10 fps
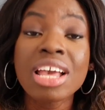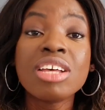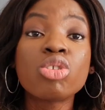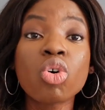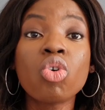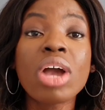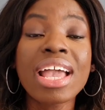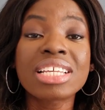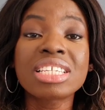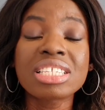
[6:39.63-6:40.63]
So
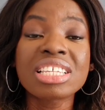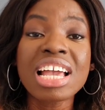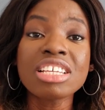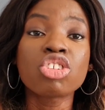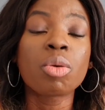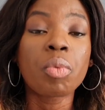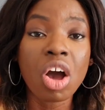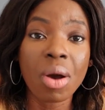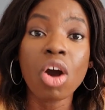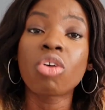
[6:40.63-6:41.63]
exercise your
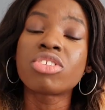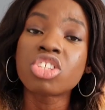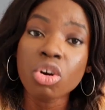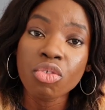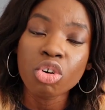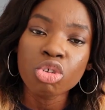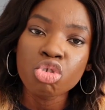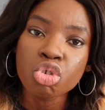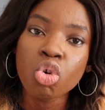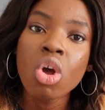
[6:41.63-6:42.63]
power of
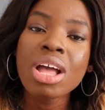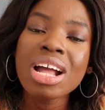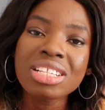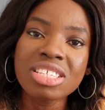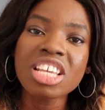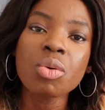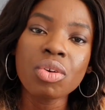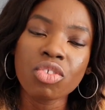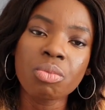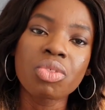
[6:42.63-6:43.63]
self-control and stay
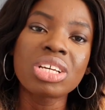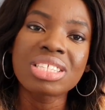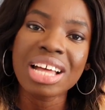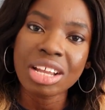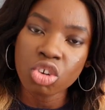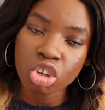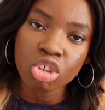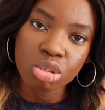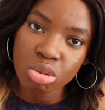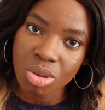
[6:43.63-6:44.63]
away from things that are not
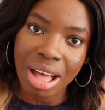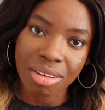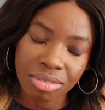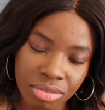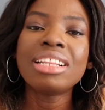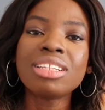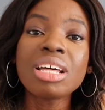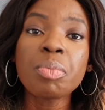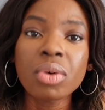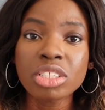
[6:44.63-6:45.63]
yours to have.
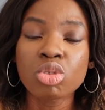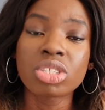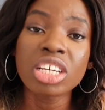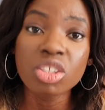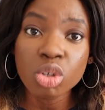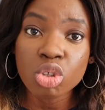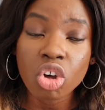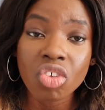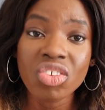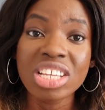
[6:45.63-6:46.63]
Another point to take note
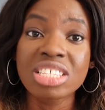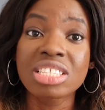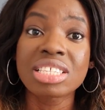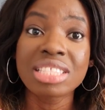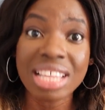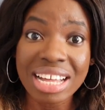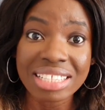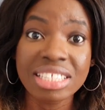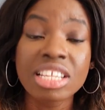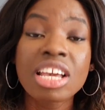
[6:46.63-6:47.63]
of is
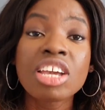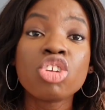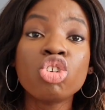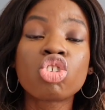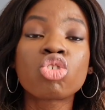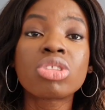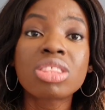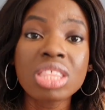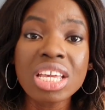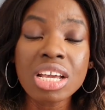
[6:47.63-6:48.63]
that you should
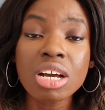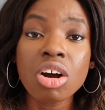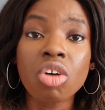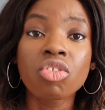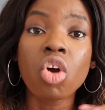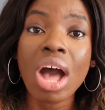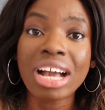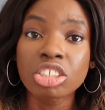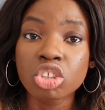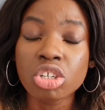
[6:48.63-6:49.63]
think of your
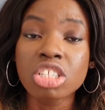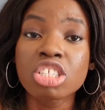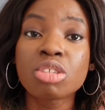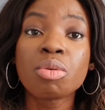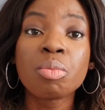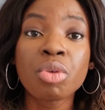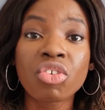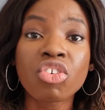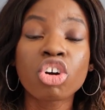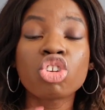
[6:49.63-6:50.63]
actions
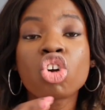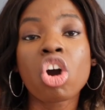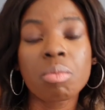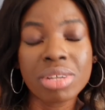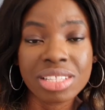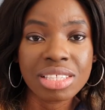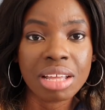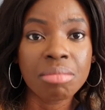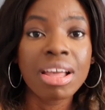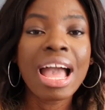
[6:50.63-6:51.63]
before you commit
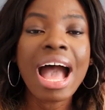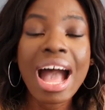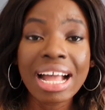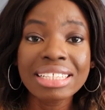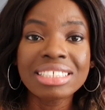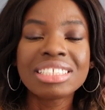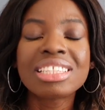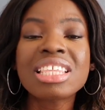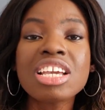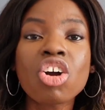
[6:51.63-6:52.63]
them and
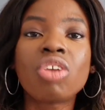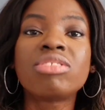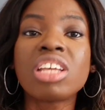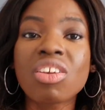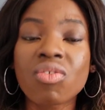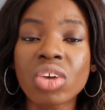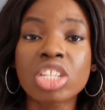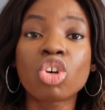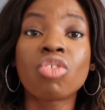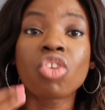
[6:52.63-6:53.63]
think of the
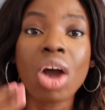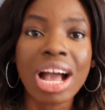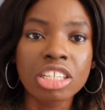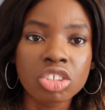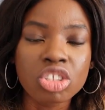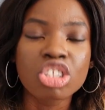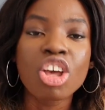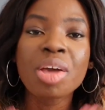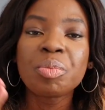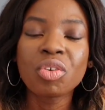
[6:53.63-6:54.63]
effect of your actions
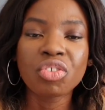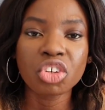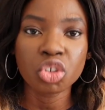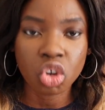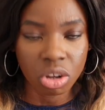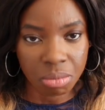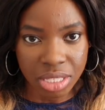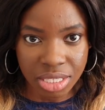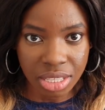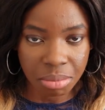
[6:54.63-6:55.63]
before you
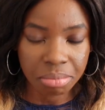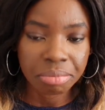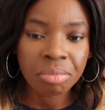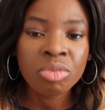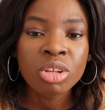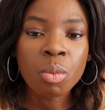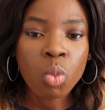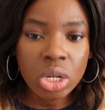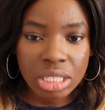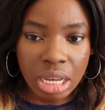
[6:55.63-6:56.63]
commit them.
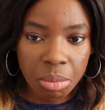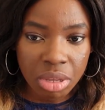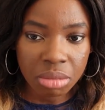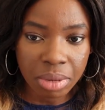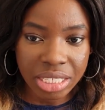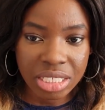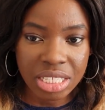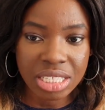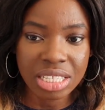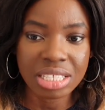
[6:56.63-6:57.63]
What I mean by
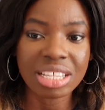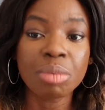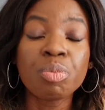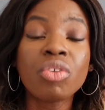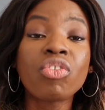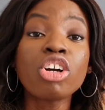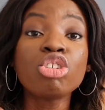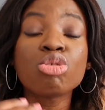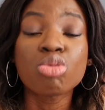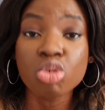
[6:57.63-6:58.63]
this is that before
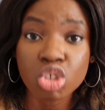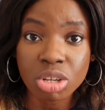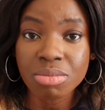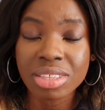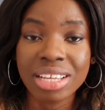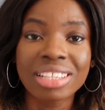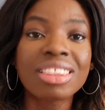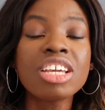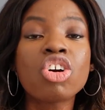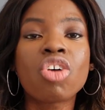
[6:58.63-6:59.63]
you do something,
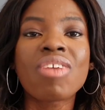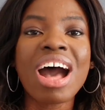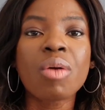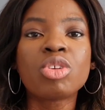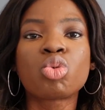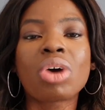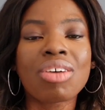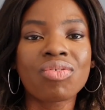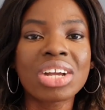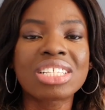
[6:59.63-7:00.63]
think of how it will
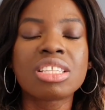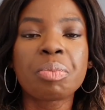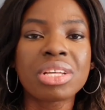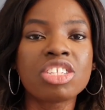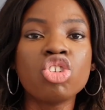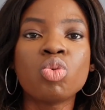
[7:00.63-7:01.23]
affect the person you